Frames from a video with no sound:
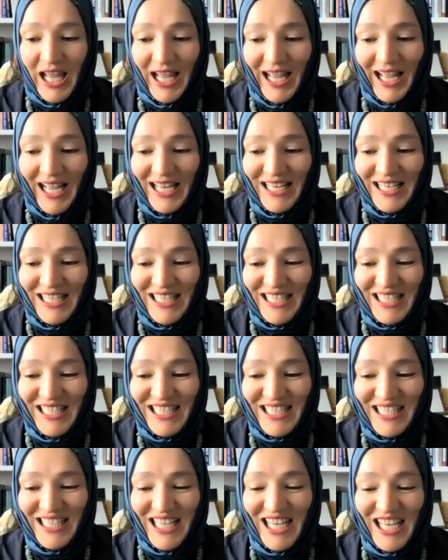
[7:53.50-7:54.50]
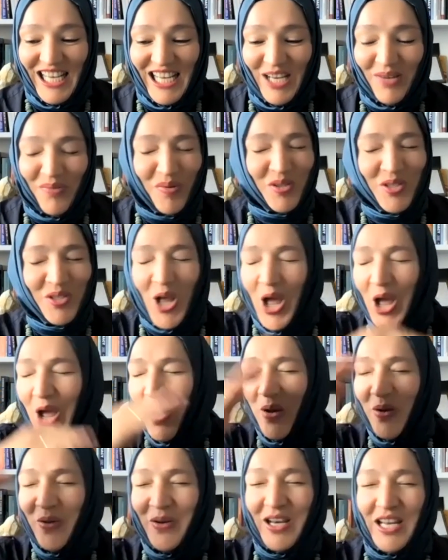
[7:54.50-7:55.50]
And it was
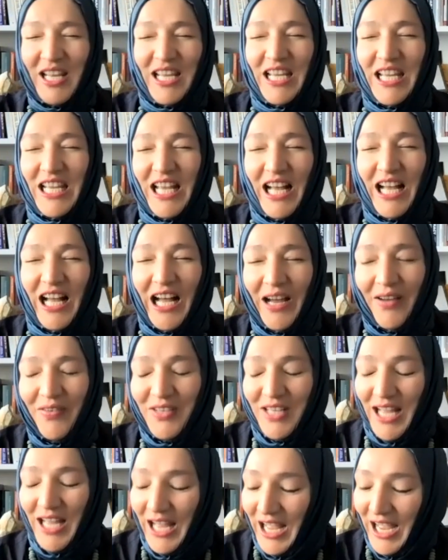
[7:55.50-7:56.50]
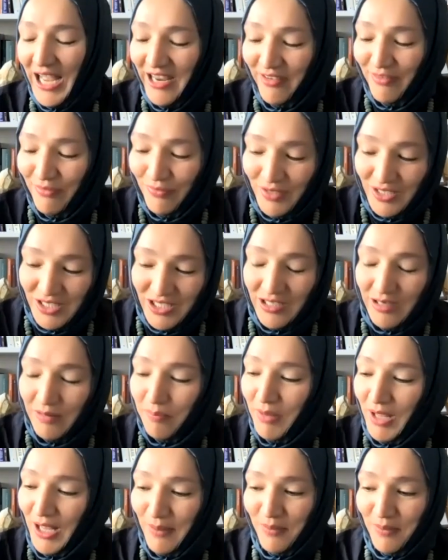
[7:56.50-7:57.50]
only after I had written
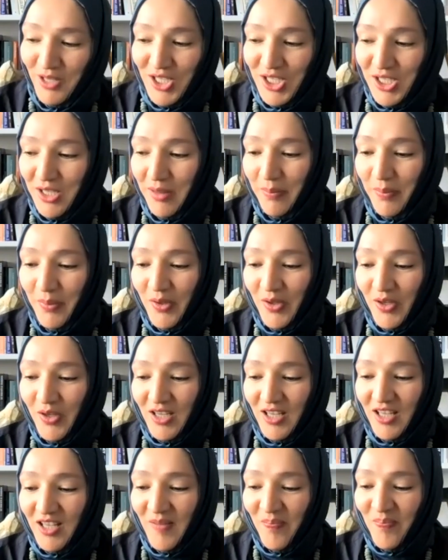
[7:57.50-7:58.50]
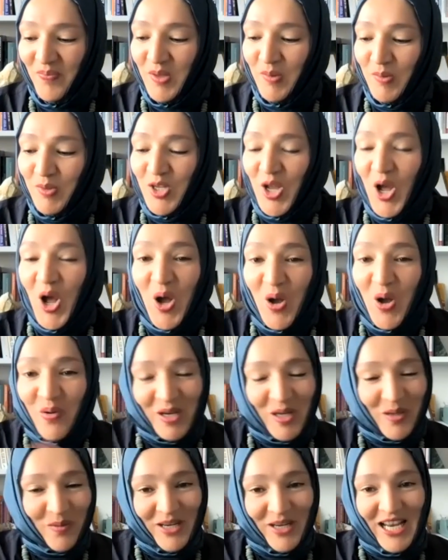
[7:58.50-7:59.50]
and published the book, it was
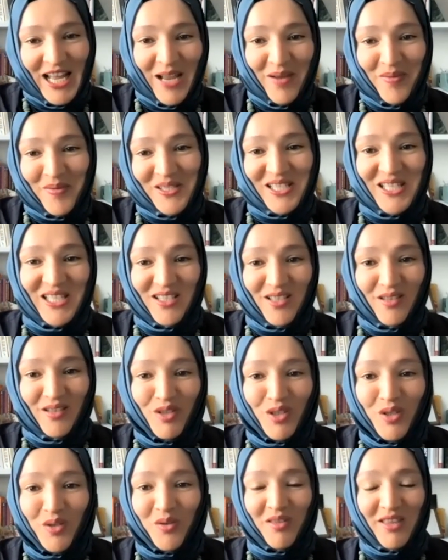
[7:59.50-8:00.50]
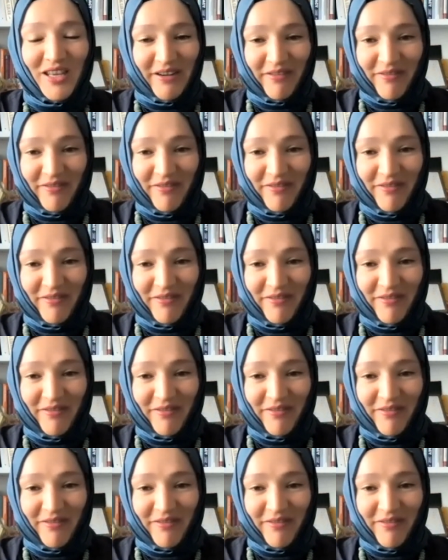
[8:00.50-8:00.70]
only when I was interviewed that I